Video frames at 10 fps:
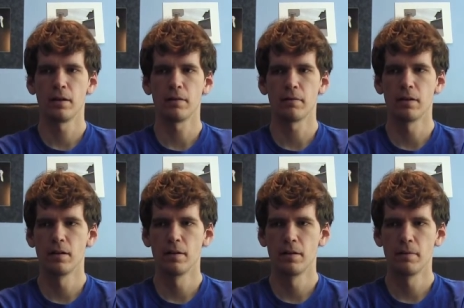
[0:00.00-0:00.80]
Uh,
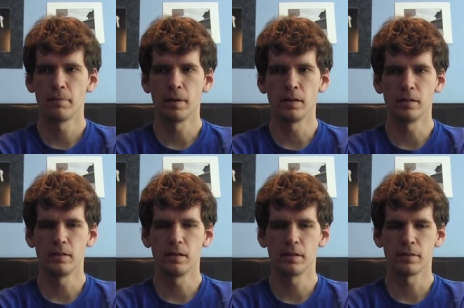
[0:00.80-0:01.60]
but
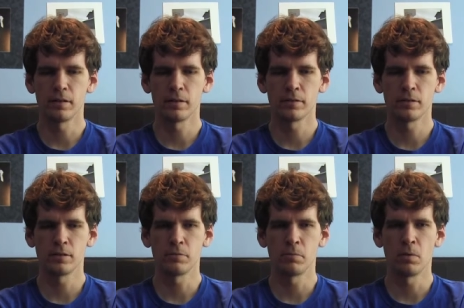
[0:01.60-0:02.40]
the, there
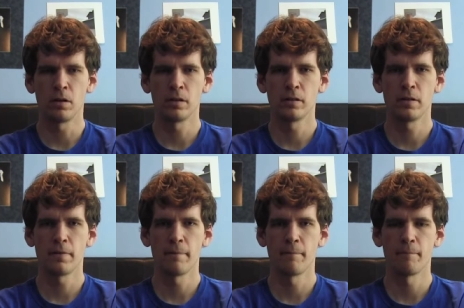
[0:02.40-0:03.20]
is one
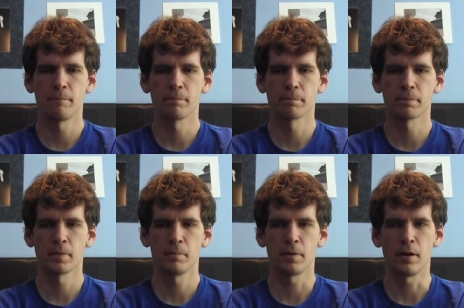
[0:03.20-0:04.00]

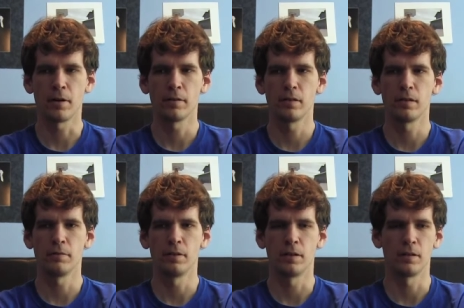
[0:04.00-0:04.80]
part
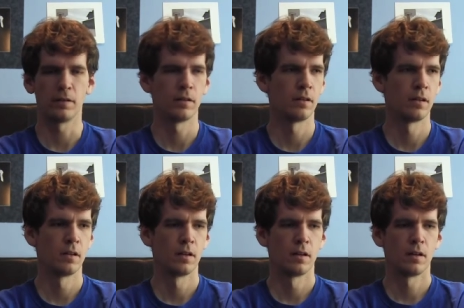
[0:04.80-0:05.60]
of the
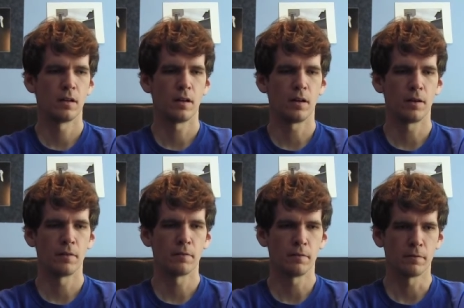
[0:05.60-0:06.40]
uh,
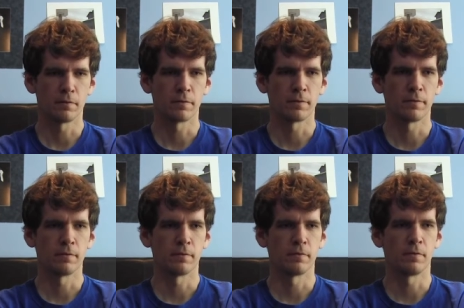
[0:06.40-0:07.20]

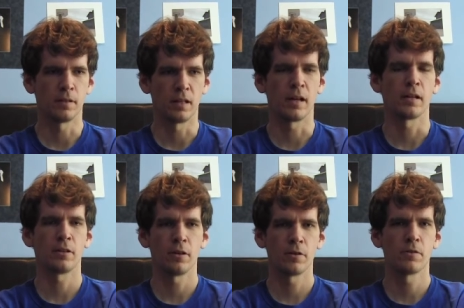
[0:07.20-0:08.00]

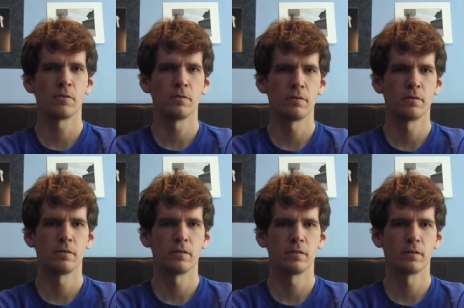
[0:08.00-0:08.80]
Philando
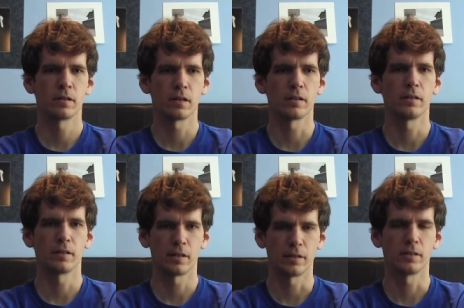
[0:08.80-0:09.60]
Car-
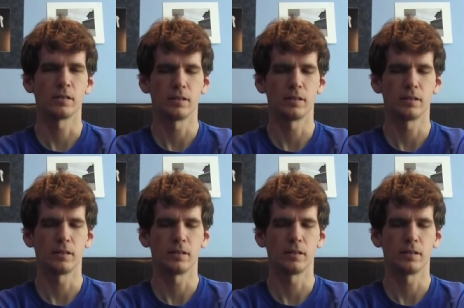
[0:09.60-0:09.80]
Car-